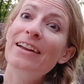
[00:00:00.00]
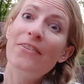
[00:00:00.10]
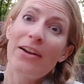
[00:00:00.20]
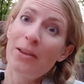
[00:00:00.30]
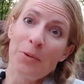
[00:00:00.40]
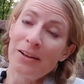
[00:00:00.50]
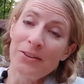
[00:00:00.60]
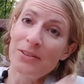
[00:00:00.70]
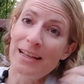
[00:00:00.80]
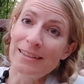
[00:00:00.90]
If I only
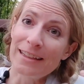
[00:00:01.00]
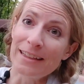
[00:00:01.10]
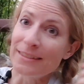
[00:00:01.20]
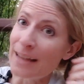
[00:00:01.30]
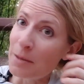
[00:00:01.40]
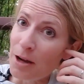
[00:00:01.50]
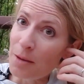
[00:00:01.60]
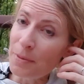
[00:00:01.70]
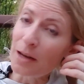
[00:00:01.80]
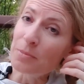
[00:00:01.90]
want to do 10 seconds, I'm
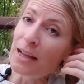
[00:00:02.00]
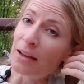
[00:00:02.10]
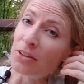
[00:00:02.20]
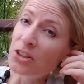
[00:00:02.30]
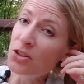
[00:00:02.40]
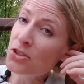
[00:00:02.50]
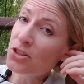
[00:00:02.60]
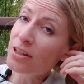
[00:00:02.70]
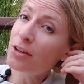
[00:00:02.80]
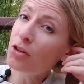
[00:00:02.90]
up and I'm down.
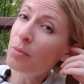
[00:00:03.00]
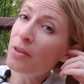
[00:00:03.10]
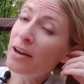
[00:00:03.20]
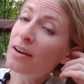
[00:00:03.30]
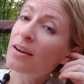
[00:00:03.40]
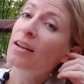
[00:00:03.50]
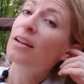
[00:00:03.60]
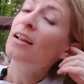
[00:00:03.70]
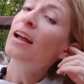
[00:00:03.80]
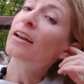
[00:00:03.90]
Usually I go up there
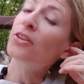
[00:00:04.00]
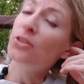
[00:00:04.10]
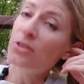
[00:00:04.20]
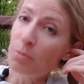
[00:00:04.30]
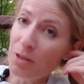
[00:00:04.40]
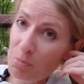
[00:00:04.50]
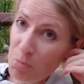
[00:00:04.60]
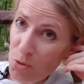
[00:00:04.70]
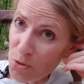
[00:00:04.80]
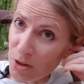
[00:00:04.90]
and I'll do something
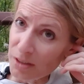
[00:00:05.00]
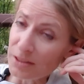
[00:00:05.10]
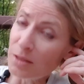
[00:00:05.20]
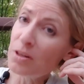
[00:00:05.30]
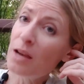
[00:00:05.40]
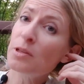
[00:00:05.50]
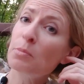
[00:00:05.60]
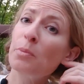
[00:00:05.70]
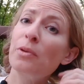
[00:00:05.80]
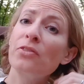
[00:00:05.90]
more. Sometimes
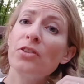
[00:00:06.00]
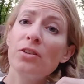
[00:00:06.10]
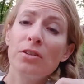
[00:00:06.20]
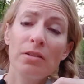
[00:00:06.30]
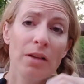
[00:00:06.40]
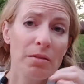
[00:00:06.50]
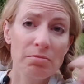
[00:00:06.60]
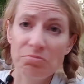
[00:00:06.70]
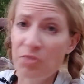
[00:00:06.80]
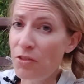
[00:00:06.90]
I'm up there for
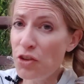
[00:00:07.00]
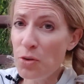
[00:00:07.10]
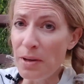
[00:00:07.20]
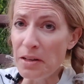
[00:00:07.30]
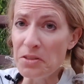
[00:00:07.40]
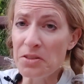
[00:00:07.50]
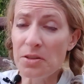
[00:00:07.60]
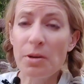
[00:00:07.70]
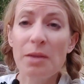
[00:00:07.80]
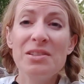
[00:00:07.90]
a few minutes,
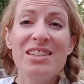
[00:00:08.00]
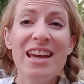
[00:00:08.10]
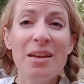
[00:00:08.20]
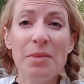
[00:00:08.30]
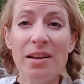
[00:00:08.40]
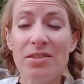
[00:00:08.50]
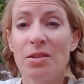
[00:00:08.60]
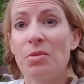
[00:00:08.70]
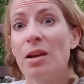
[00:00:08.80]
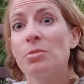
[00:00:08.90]
sometimes 10 minutes.
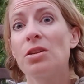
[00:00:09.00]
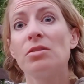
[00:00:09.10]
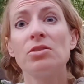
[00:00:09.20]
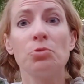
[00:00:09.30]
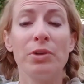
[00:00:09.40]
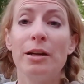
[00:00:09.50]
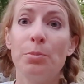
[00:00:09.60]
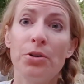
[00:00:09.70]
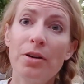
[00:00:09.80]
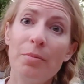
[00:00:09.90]
Sometimes I'll read a
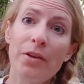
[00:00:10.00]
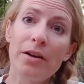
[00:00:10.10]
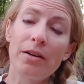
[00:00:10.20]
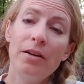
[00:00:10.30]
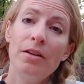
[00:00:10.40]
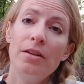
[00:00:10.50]
book up there.